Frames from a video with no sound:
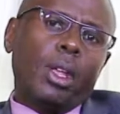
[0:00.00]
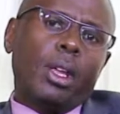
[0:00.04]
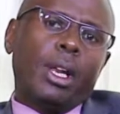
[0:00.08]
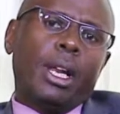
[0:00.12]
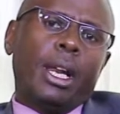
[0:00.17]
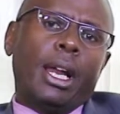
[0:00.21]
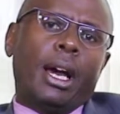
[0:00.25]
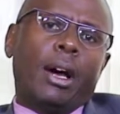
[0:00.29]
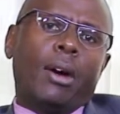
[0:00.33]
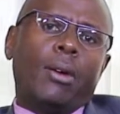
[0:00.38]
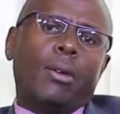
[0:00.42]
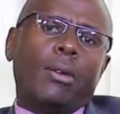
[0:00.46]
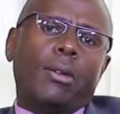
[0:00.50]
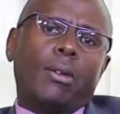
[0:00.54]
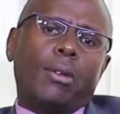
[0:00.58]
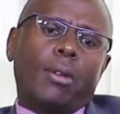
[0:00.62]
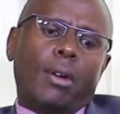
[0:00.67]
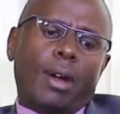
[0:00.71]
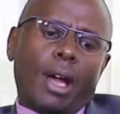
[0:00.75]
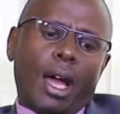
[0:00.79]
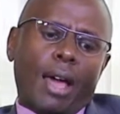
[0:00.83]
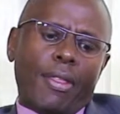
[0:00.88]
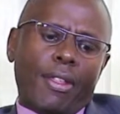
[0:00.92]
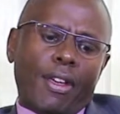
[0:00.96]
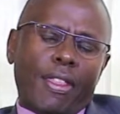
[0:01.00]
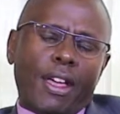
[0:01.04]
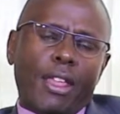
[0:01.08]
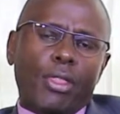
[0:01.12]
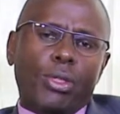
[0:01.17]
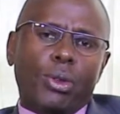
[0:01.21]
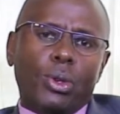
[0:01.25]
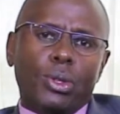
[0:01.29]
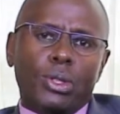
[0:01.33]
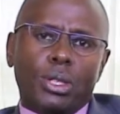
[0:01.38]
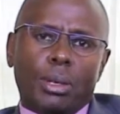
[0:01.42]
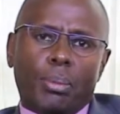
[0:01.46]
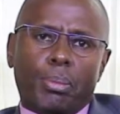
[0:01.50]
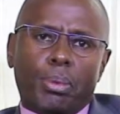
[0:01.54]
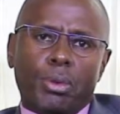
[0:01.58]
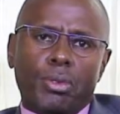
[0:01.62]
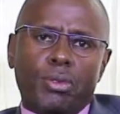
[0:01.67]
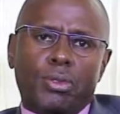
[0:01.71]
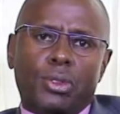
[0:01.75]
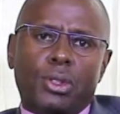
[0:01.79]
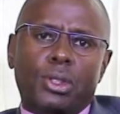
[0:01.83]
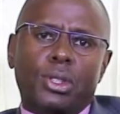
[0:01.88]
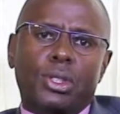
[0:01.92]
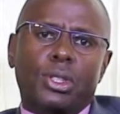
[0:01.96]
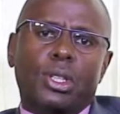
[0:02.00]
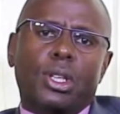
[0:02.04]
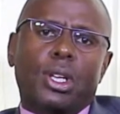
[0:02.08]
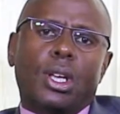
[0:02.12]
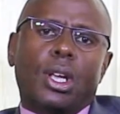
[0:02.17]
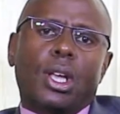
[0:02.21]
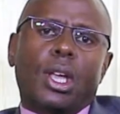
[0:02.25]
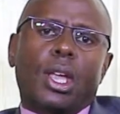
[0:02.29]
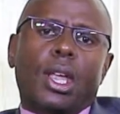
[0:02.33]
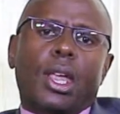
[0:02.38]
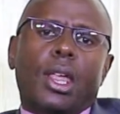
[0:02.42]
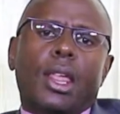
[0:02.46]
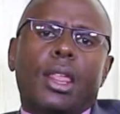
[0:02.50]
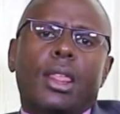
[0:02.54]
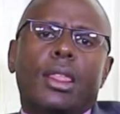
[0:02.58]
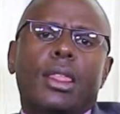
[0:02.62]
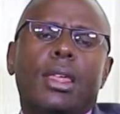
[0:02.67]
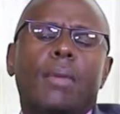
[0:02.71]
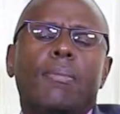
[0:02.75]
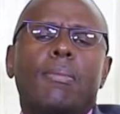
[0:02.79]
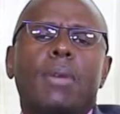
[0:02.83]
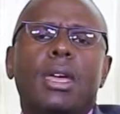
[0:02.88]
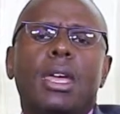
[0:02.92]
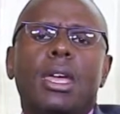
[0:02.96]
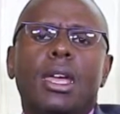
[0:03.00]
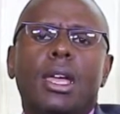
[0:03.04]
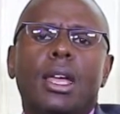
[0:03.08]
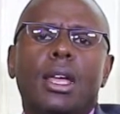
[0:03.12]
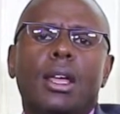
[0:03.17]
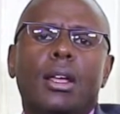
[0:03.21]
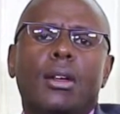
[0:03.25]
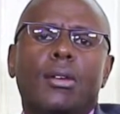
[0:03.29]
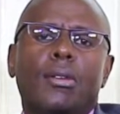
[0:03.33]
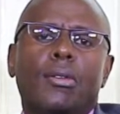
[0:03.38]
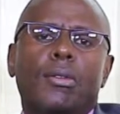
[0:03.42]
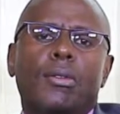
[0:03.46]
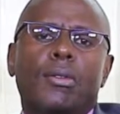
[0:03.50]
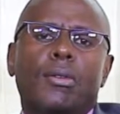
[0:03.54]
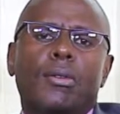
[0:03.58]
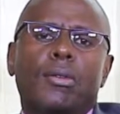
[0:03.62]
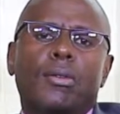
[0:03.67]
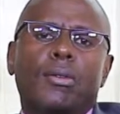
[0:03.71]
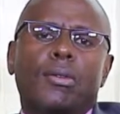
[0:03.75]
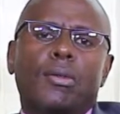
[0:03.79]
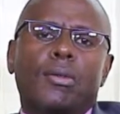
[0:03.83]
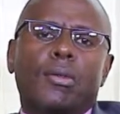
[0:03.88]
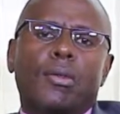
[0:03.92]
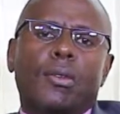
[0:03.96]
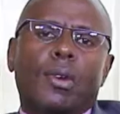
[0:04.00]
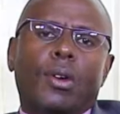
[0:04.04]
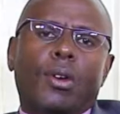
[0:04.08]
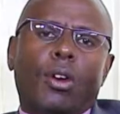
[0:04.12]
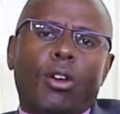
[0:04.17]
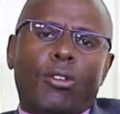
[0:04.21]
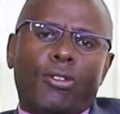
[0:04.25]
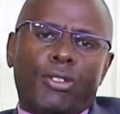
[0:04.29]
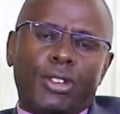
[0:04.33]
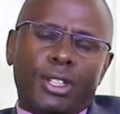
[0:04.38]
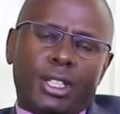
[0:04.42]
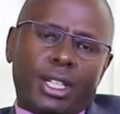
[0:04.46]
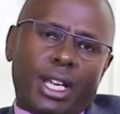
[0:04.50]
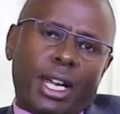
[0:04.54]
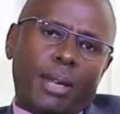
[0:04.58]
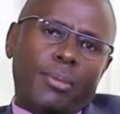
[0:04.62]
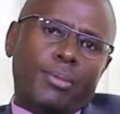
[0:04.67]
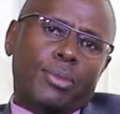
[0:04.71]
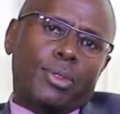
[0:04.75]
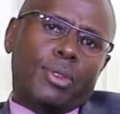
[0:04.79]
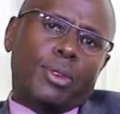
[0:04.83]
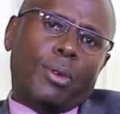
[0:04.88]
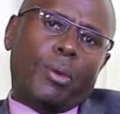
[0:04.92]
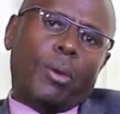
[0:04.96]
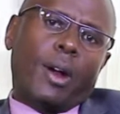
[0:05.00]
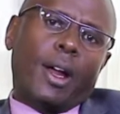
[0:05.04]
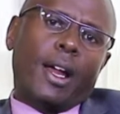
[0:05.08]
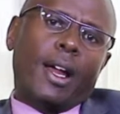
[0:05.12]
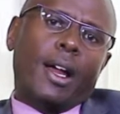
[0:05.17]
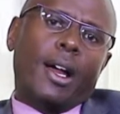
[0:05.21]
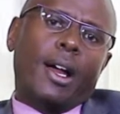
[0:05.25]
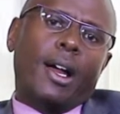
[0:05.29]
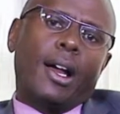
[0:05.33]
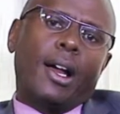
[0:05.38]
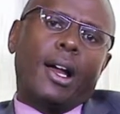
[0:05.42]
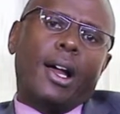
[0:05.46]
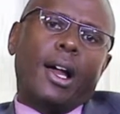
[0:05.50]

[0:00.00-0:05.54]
Now, other than those approvals, they may oftentimes require